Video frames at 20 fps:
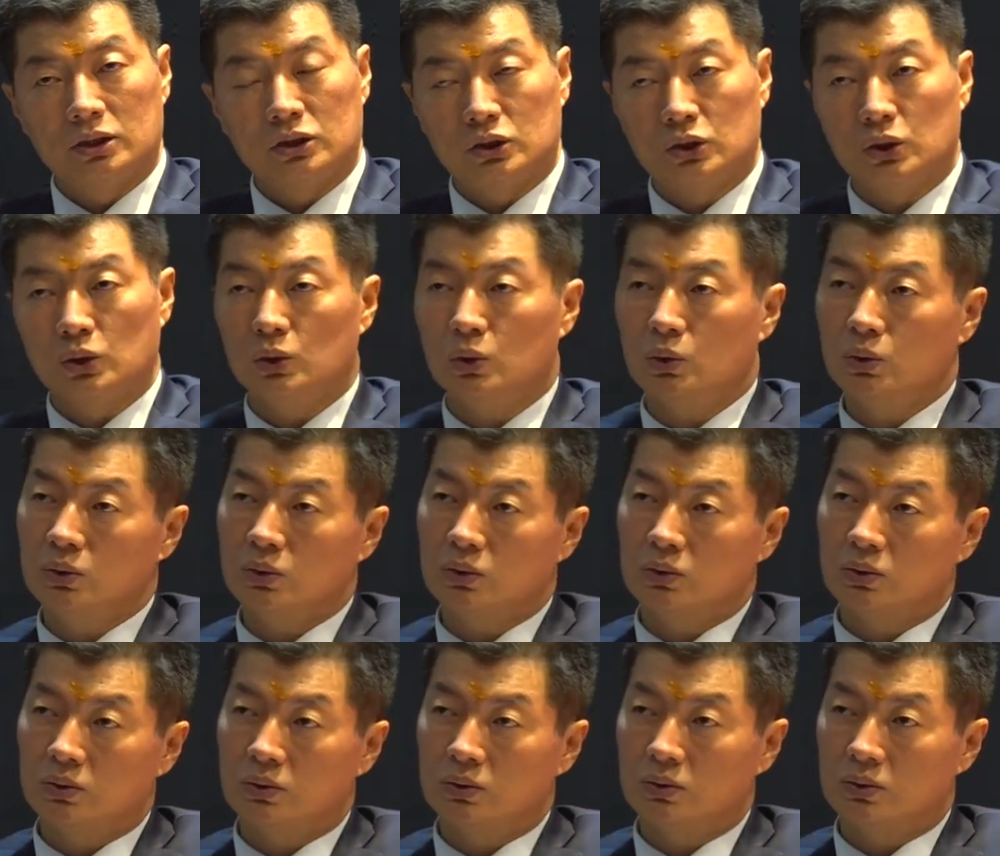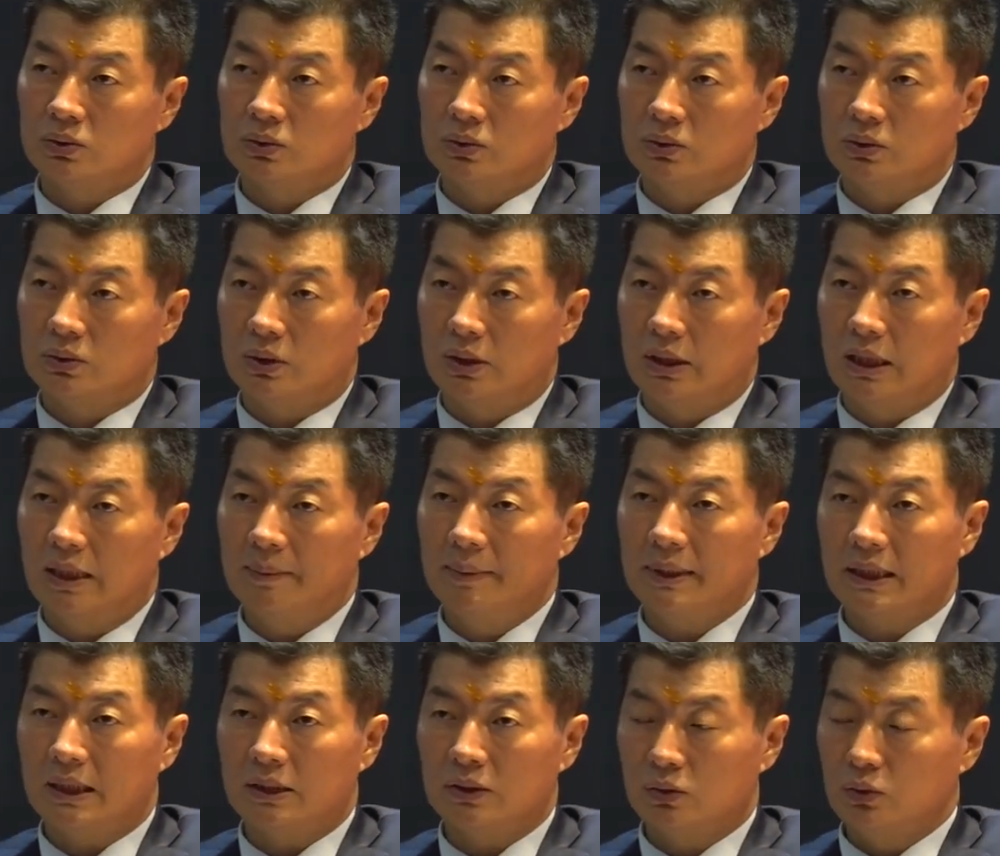So let
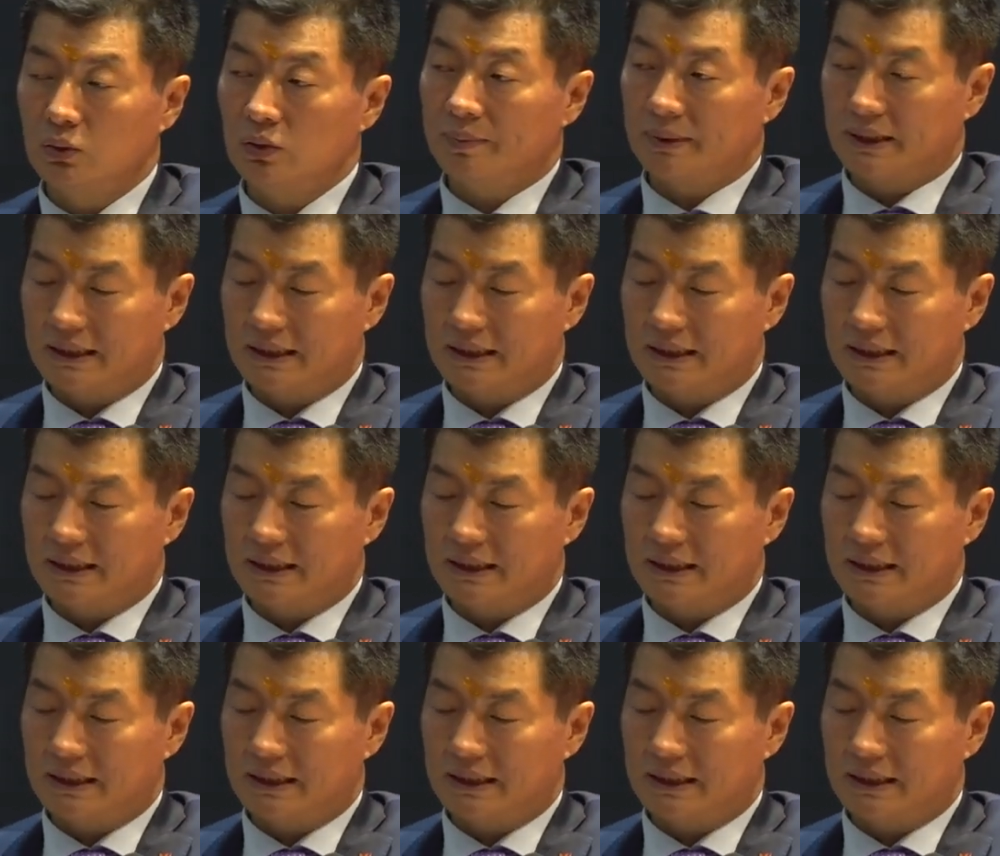me conclude,